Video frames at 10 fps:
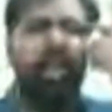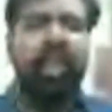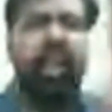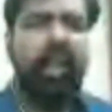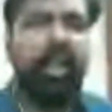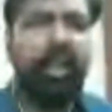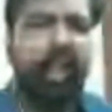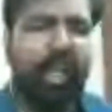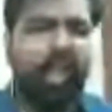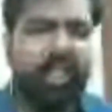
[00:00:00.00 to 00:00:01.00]
Uh, I'll
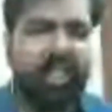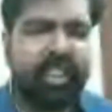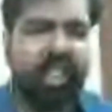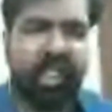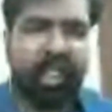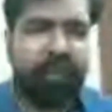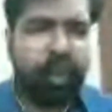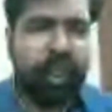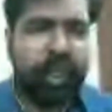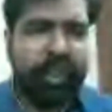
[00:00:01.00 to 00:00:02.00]
discuss Kanthapura
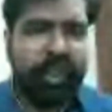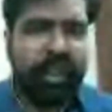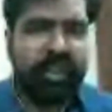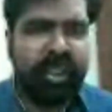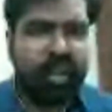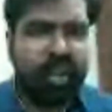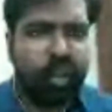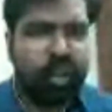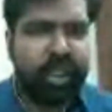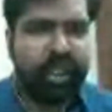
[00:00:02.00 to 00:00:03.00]
and I'll discuss
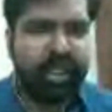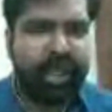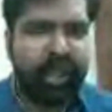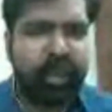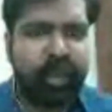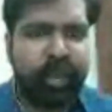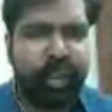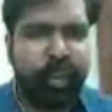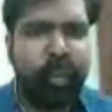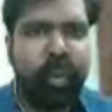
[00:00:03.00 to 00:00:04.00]
Rushdie's language with you
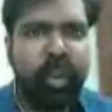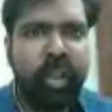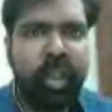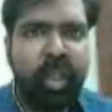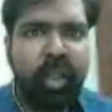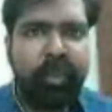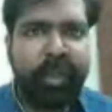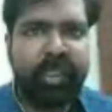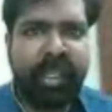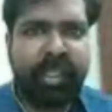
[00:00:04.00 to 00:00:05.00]
because
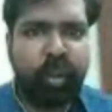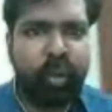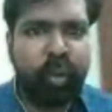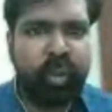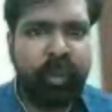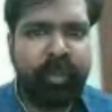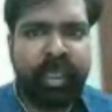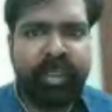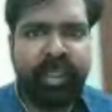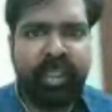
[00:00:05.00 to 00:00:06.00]
that's also something
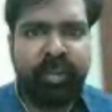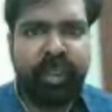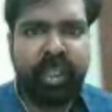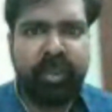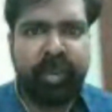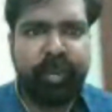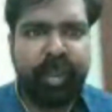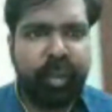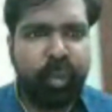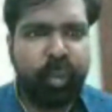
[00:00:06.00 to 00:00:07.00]
significant, but we'll
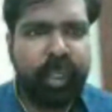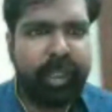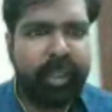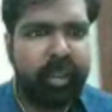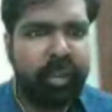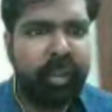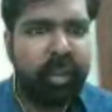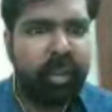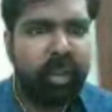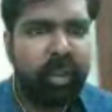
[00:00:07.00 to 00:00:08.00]
do that
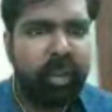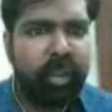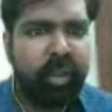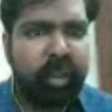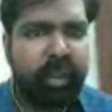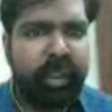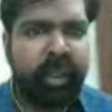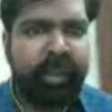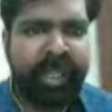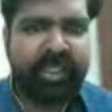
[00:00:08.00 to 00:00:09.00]
in our
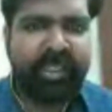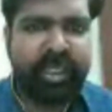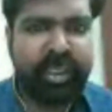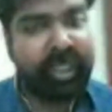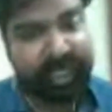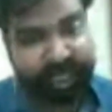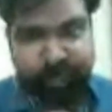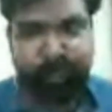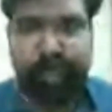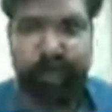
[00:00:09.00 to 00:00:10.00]
next session if we
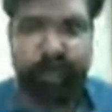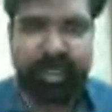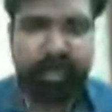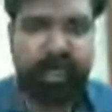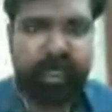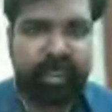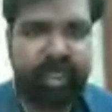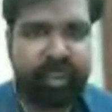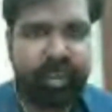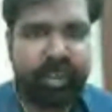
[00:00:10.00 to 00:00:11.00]
are blessed with the next
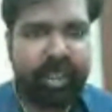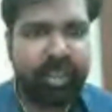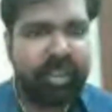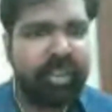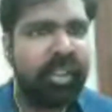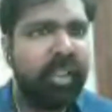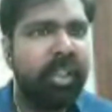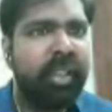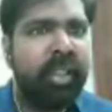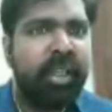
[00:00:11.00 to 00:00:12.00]
session, that is.
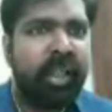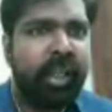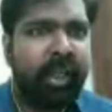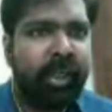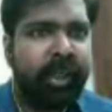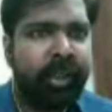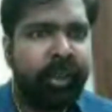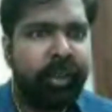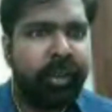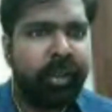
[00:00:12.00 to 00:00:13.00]
And
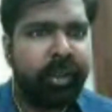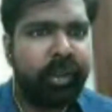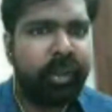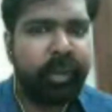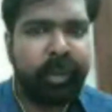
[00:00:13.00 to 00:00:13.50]
uh,